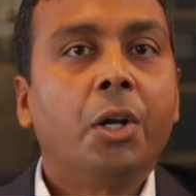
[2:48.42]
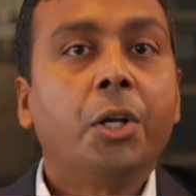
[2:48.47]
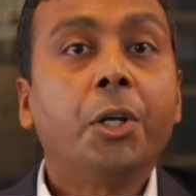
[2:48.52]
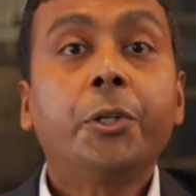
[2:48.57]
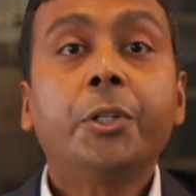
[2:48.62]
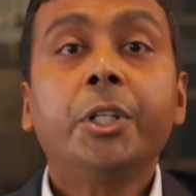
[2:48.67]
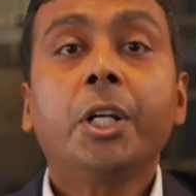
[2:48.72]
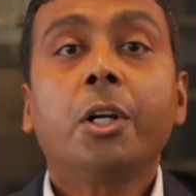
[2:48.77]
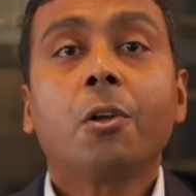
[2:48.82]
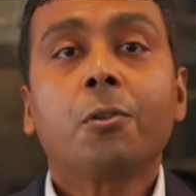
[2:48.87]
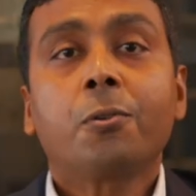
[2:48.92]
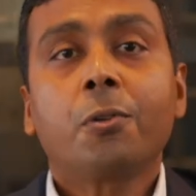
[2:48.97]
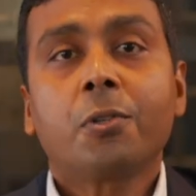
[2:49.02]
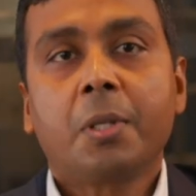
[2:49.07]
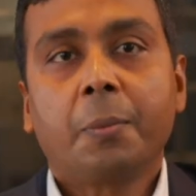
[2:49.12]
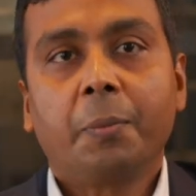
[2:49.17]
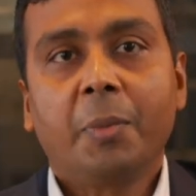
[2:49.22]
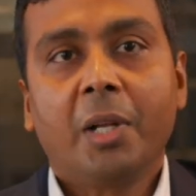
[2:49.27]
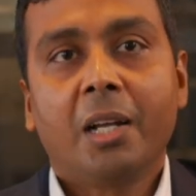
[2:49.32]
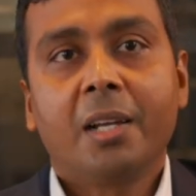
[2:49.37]
Nutrien also
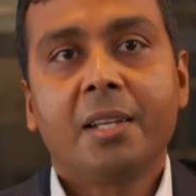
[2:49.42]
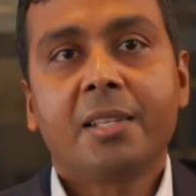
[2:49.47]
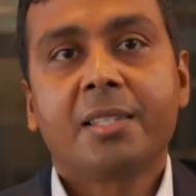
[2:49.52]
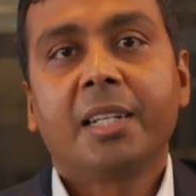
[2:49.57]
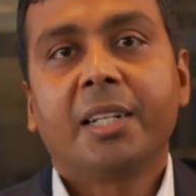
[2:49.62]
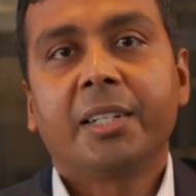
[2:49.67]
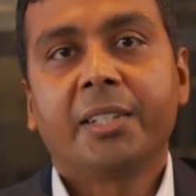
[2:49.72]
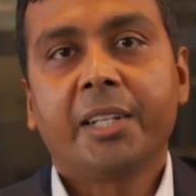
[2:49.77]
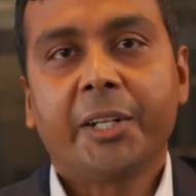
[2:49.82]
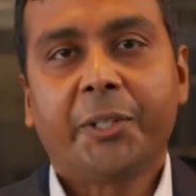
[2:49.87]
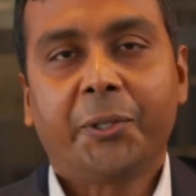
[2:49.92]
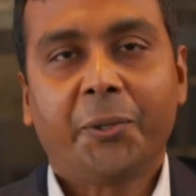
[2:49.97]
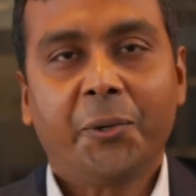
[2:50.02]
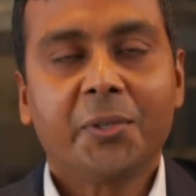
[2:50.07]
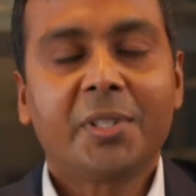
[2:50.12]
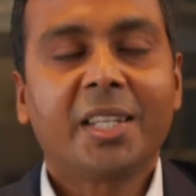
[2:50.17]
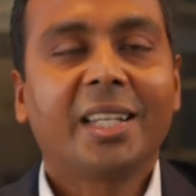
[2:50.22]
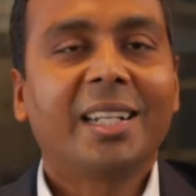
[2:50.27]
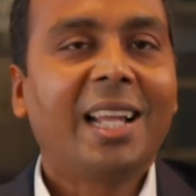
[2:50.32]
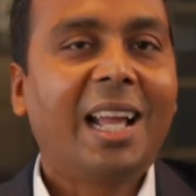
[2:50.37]
supplies
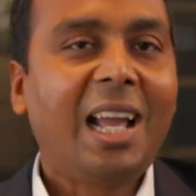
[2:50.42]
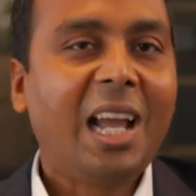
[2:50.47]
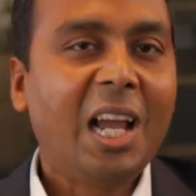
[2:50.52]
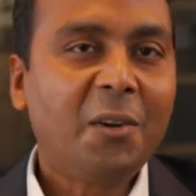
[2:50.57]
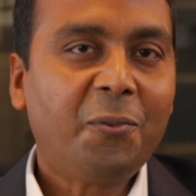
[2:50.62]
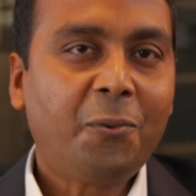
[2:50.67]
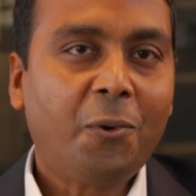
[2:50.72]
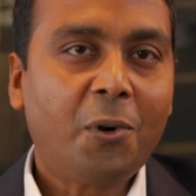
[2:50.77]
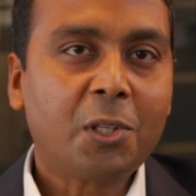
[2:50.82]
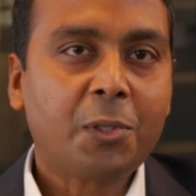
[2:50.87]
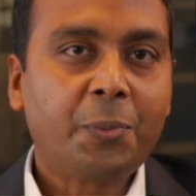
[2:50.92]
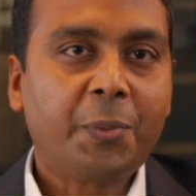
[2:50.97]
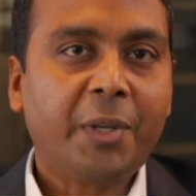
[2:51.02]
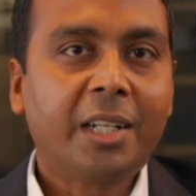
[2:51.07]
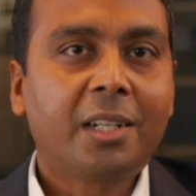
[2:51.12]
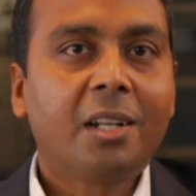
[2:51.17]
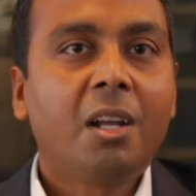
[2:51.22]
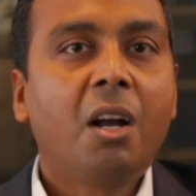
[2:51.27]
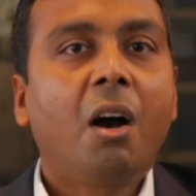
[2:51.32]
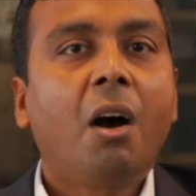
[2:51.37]
nitrogen and
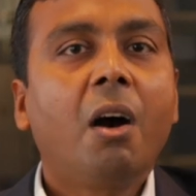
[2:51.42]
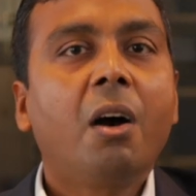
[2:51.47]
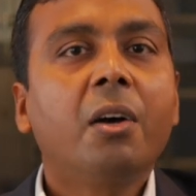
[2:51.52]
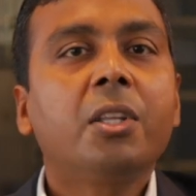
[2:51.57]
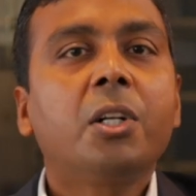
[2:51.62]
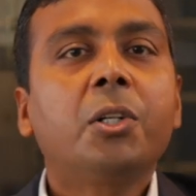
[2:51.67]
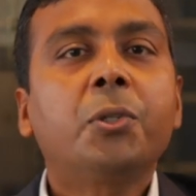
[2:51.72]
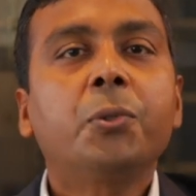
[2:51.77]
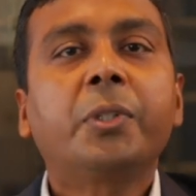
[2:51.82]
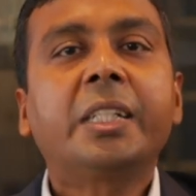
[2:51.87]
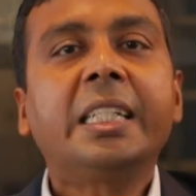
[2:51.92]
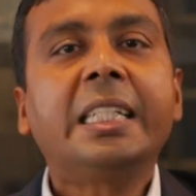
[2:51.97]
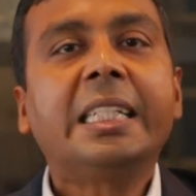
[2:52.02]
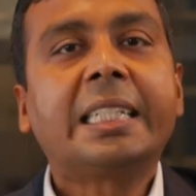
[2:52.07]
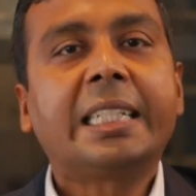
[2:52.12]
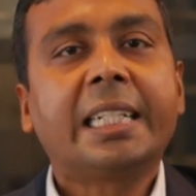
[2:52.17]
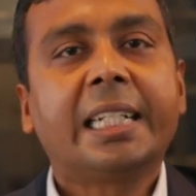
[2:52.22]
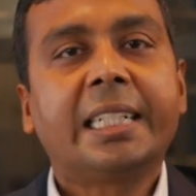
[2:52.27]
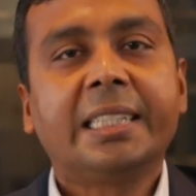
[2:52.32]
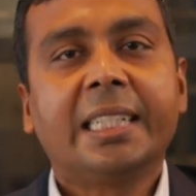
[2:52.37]
phosphate, other 2
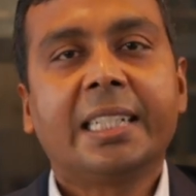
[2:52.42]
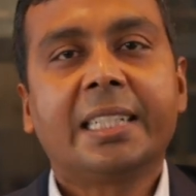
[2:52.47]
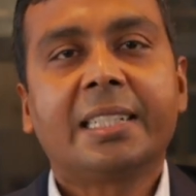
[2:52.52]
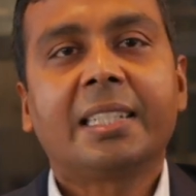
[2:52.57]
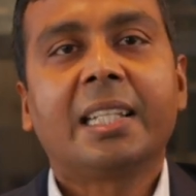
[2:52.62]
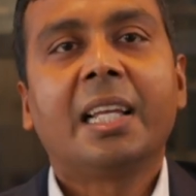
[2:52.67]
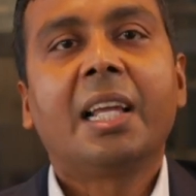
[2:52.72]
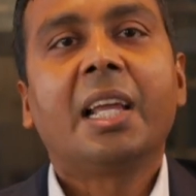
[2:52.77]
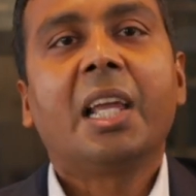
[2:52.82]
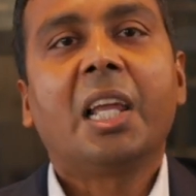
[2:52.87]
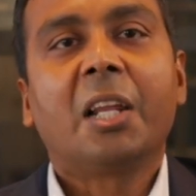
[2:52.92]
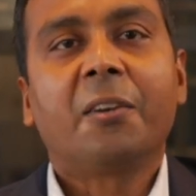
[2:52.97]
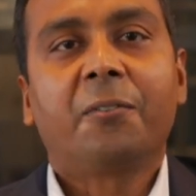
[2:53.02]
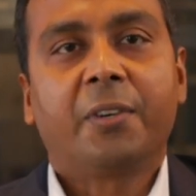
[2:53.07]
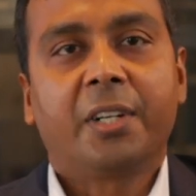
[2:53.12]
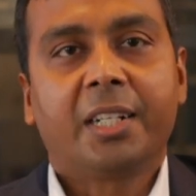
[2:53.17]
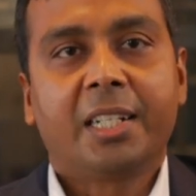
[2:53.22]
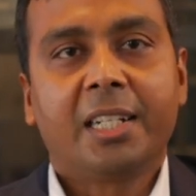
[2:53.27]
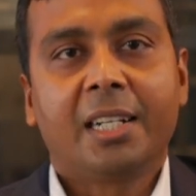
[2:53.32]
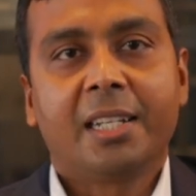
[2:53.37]
ingredients in
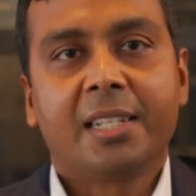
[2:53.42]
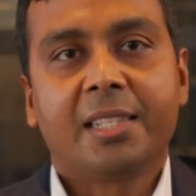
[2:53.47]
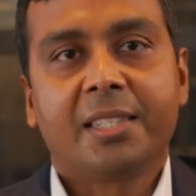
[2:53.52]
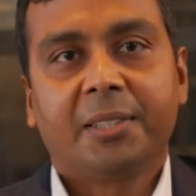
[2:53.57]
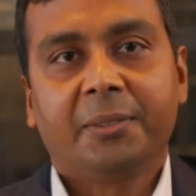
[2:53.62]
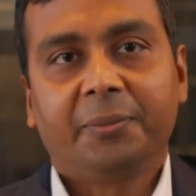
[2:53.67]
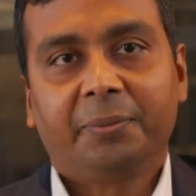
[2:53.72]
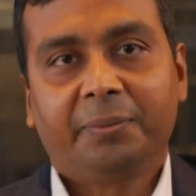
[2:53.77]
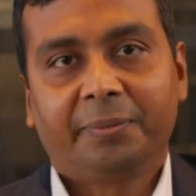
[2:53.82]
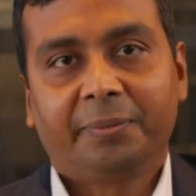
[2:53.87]
fertilizer.